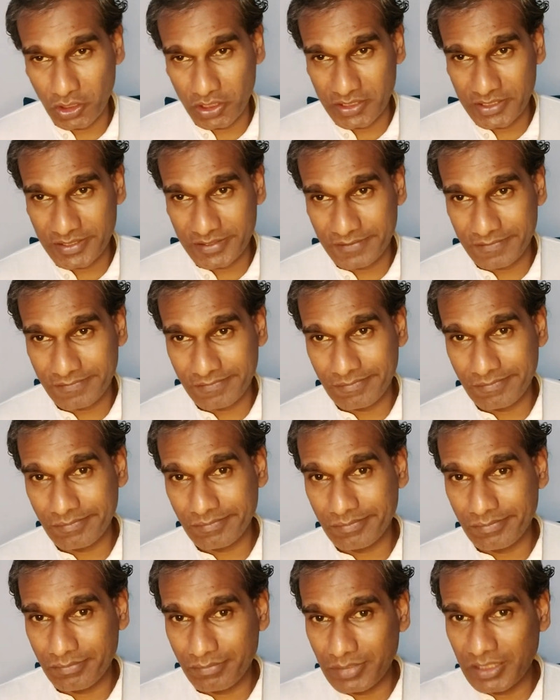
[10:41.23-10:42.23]
But
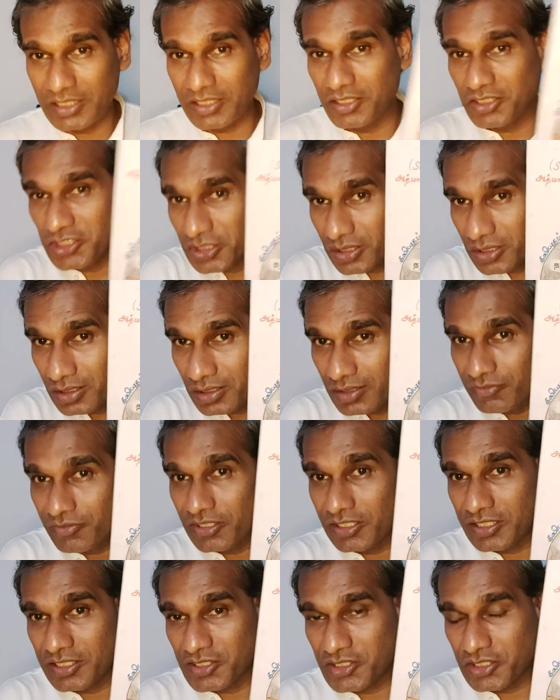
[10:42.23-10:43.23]
initially we considered
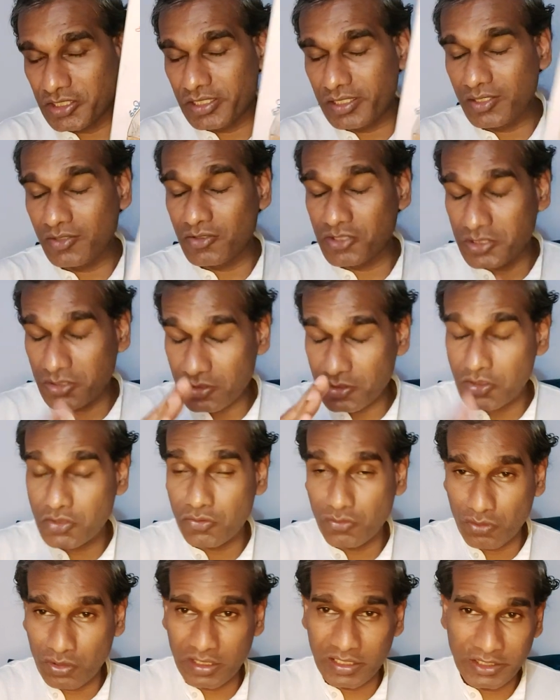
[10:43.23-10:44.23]
ourselves only to be the
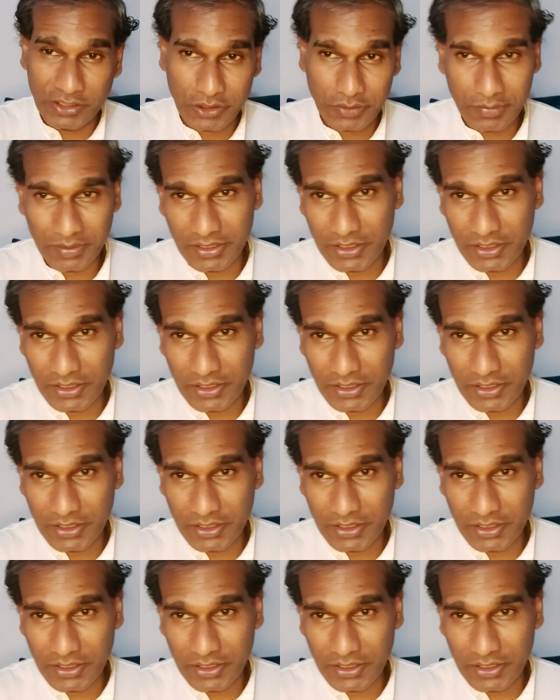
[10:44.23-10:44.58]
souls,